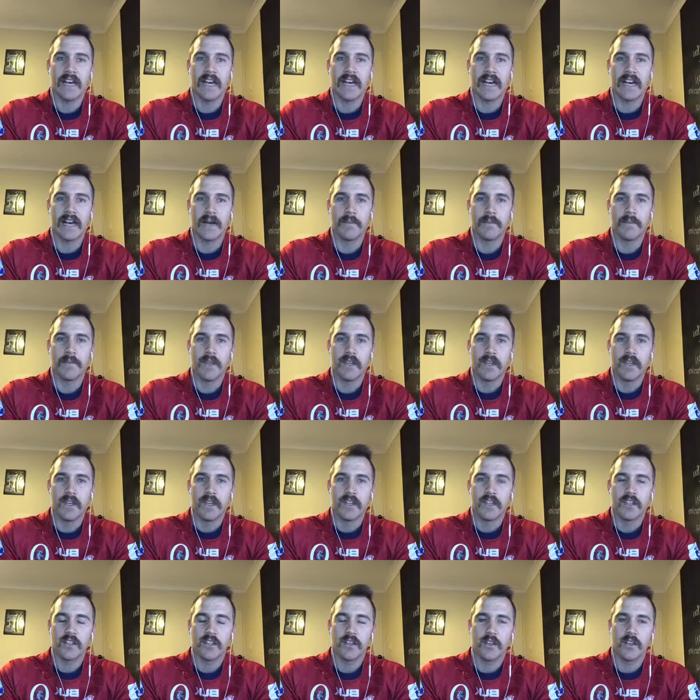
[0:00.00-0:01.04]
I'm
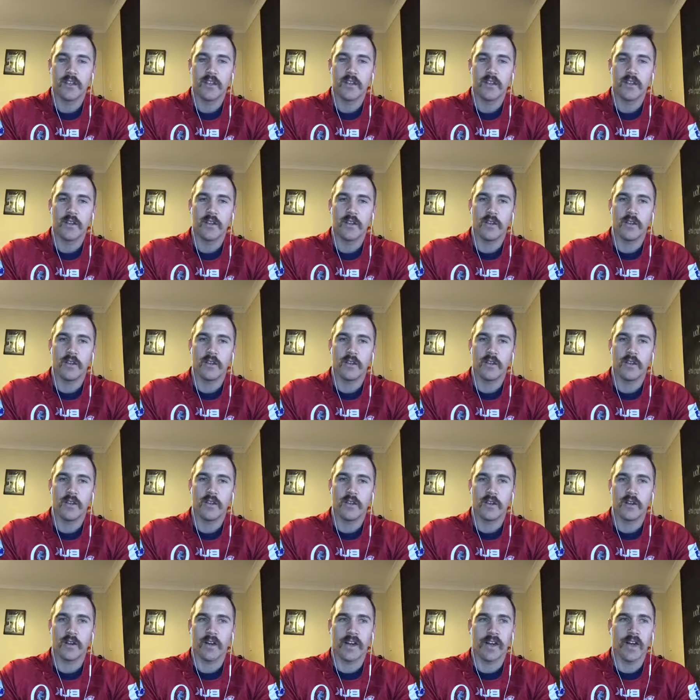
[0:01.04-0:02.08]

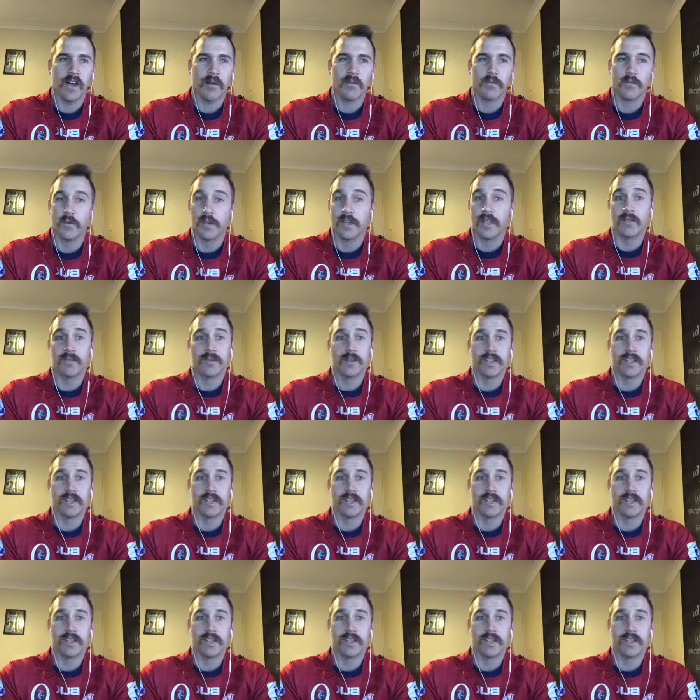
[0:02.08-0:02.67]
really,